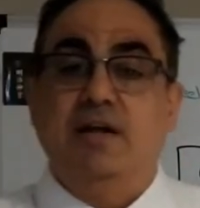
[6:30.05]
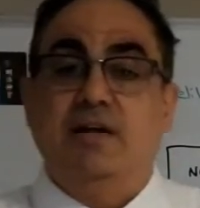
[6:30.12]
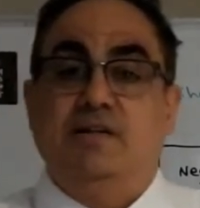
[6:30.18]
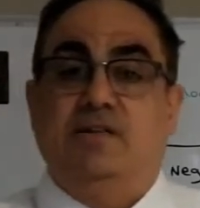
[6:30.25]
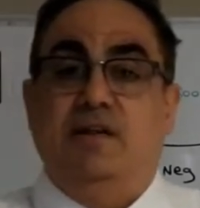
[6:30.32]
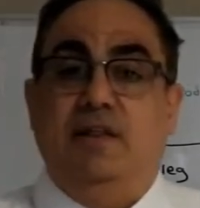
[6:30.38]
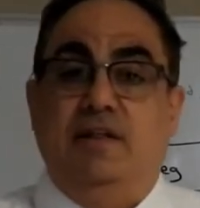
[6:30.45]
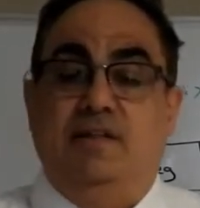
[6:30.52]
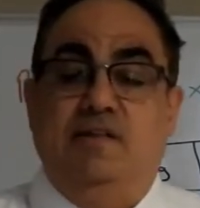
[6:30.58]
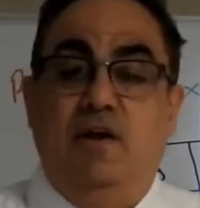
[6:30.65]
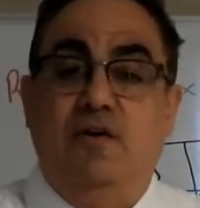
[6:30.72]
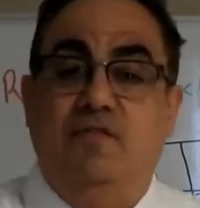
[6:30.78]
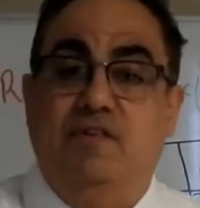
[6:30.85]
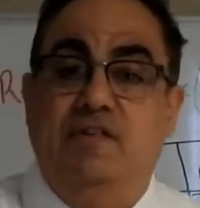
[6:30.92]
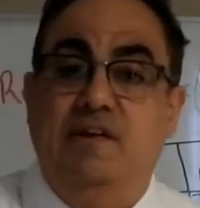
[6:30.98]
So it's
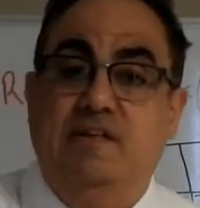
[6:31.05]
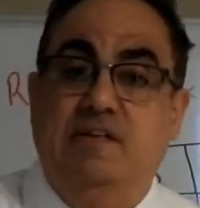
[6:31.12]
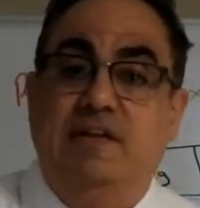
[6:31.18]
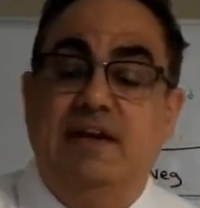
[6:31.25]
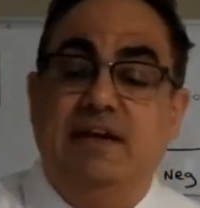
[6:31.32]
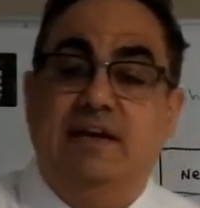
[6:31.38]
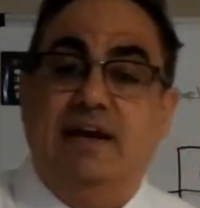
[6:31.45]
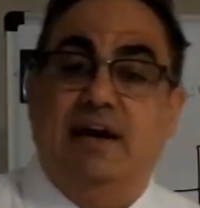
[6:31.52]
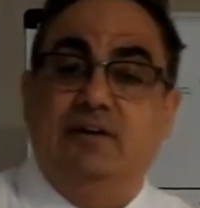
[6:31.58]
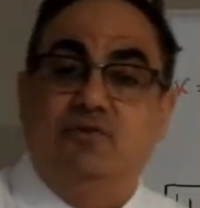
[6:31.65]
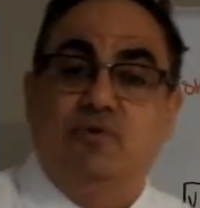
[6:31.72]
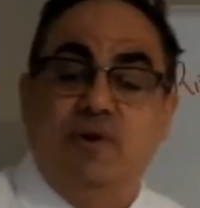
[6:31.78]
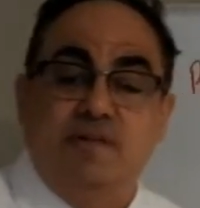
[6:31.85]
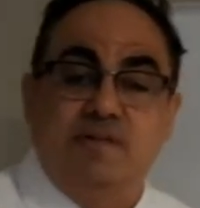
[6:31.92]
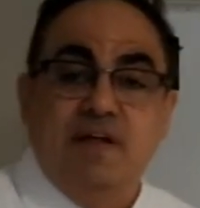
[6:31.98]
over 16
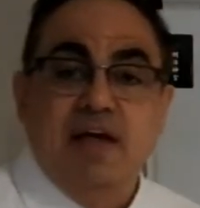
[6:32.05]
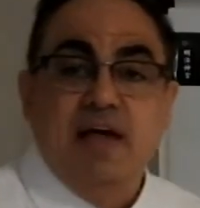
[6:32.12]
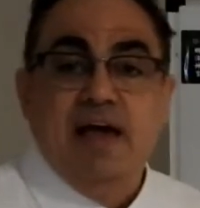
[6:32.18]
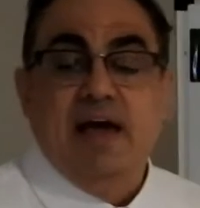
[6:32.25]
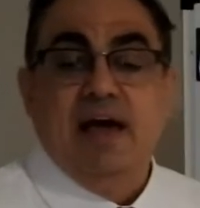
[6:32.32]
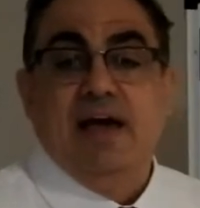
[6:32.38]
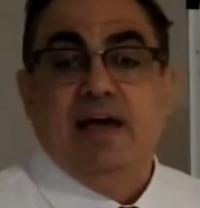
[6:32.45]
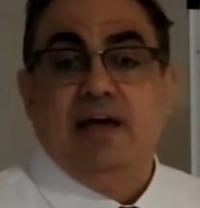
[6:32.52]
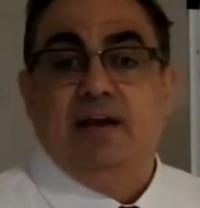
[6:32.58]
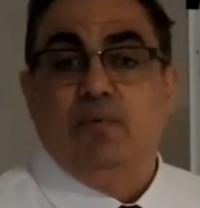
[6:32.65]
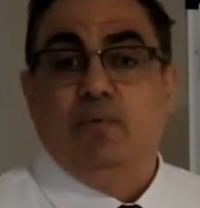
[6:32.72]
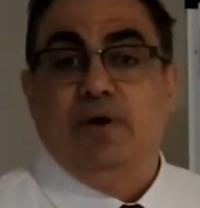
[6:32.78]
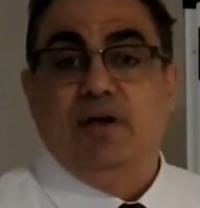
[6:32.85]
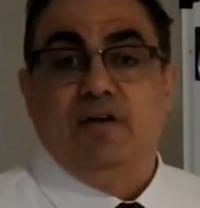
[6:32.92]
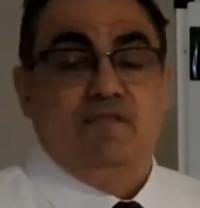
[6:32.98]
countries,
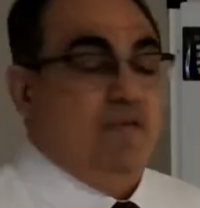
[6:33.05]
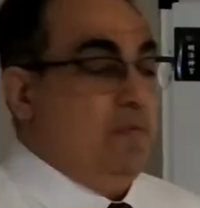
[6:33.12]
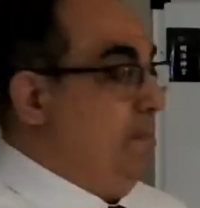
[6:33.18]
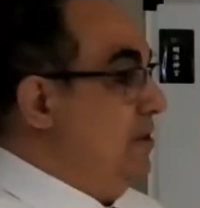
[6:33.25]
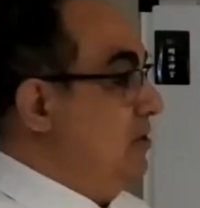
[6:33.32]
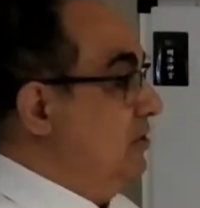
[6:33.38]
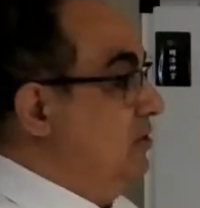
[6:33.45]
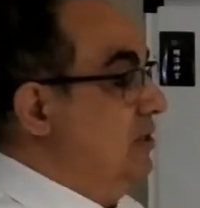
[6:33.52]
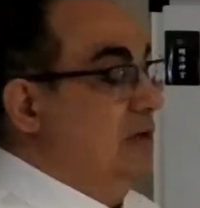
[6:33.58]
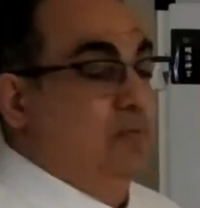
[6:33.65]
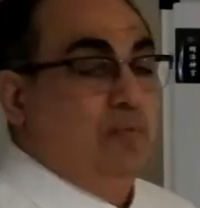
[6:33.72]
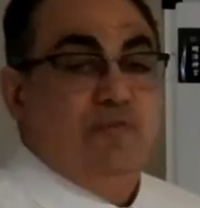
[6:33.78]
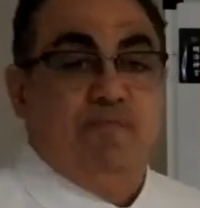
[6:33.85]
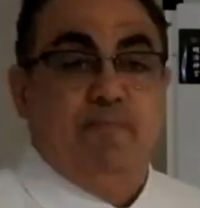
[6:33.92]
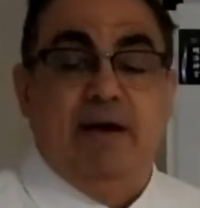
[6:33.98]
and we've built
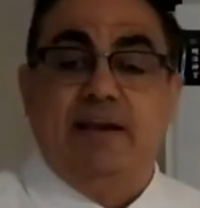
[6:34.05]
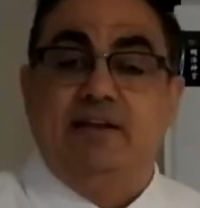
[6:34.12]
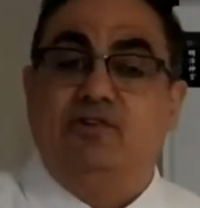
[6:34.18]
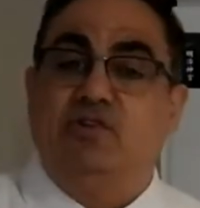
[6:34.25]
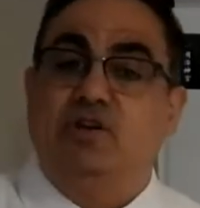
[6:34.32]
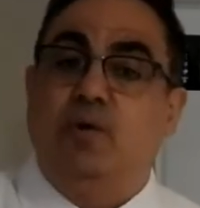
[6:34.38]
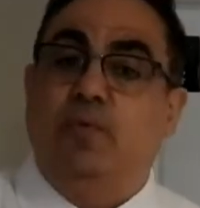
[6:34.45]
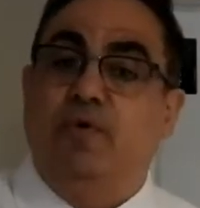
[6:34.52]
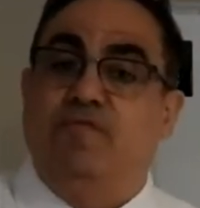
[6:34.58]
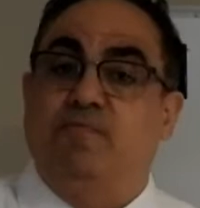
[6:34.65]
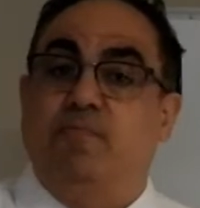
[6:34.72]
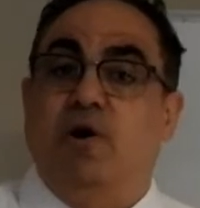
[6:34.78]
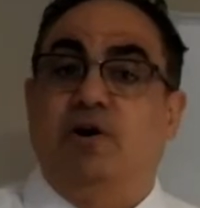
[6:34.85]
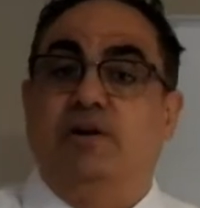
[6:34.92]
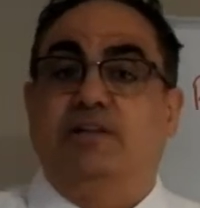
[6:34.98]
it, we've managed it, we've
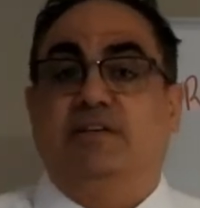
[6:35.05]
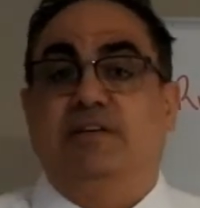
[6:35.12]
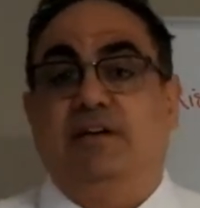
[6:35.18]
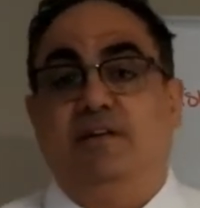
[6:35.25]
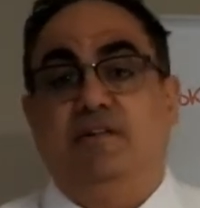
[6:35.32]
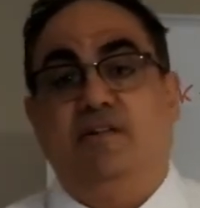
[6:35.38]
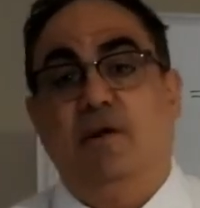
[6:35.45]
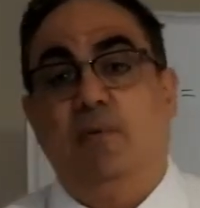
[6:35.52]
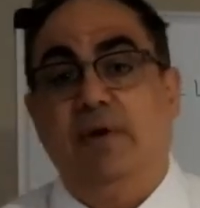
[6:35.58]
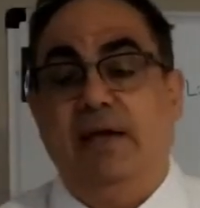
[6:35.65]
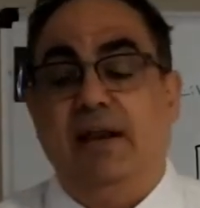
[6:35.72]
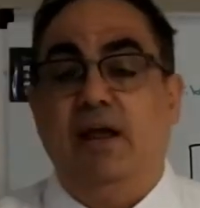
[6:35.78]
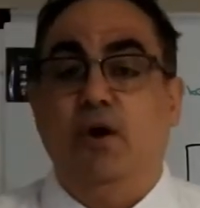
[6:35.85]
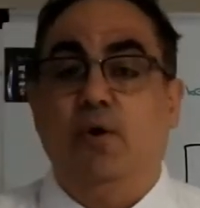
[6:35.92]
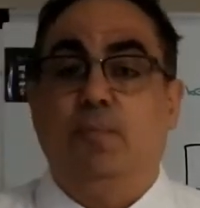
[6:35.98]
monitored it. So we
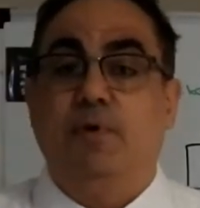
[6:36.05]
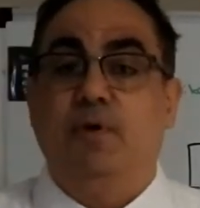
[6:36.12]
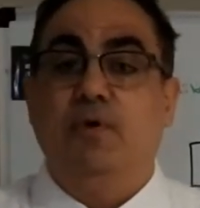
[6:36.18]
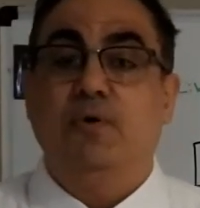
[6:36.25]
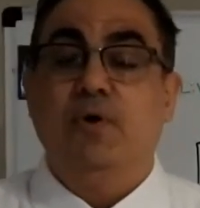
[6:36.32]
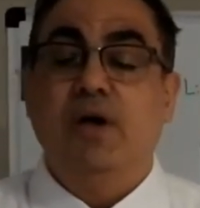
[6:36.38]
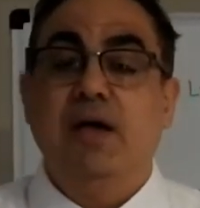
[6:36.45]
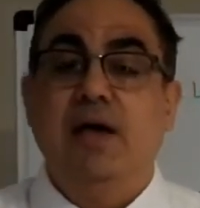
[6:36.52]
can help you.